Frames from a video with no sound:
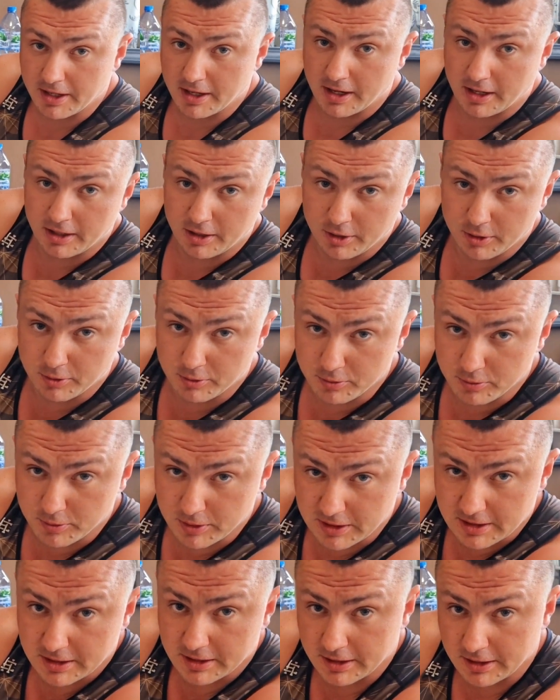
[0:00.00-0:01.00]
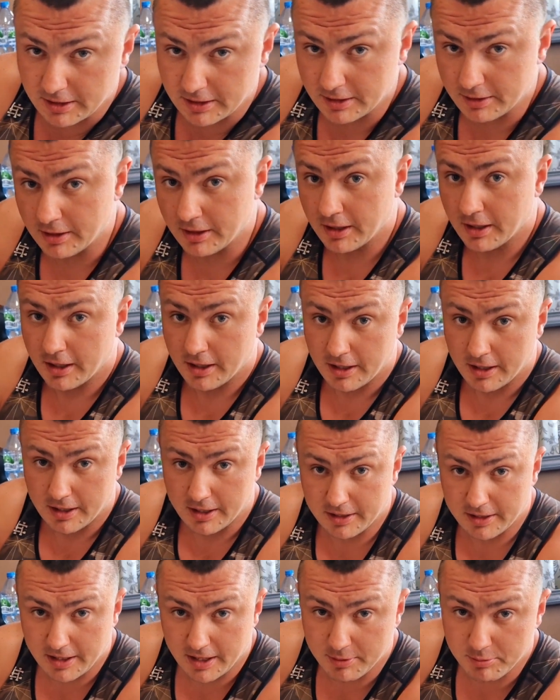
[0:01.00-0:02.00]
alone with Lily and
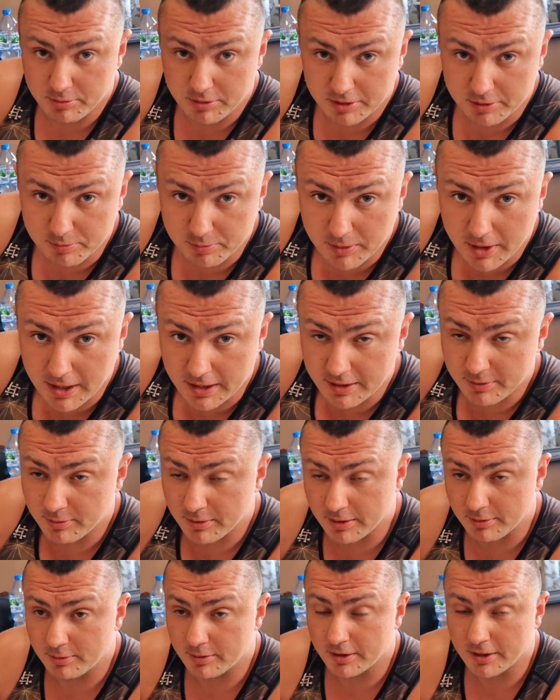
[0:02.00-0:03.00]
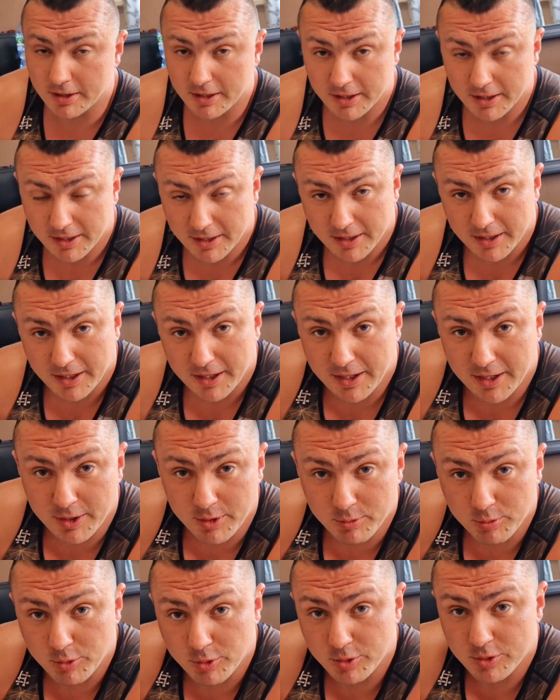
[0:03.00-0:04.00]
I meet Matt, maybe her
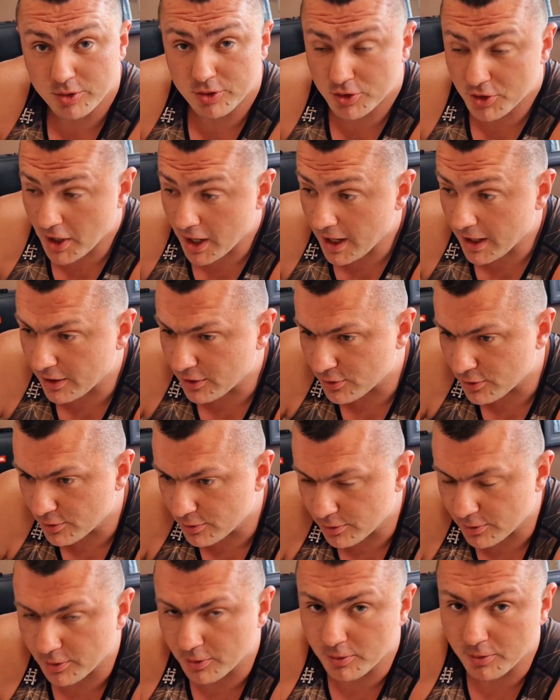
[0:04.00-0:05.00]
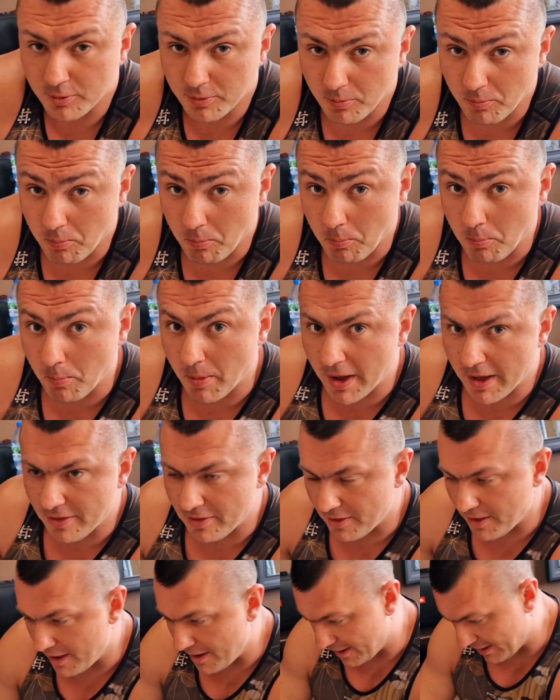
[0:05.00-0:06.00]
mood change, you know,
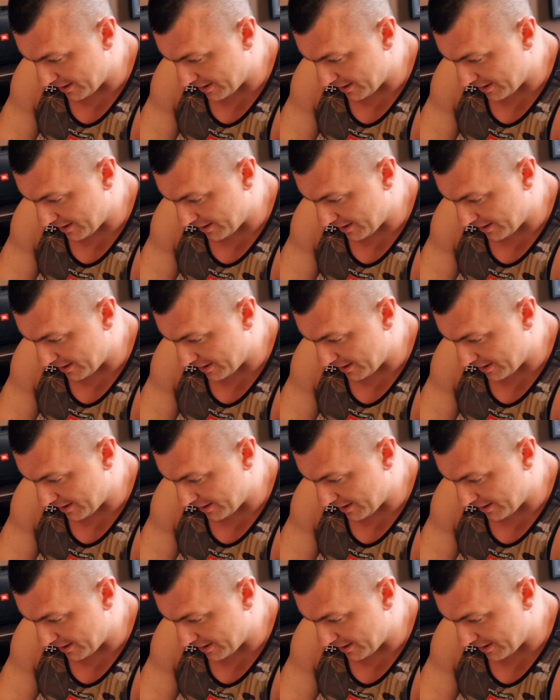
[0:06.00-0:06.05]
better.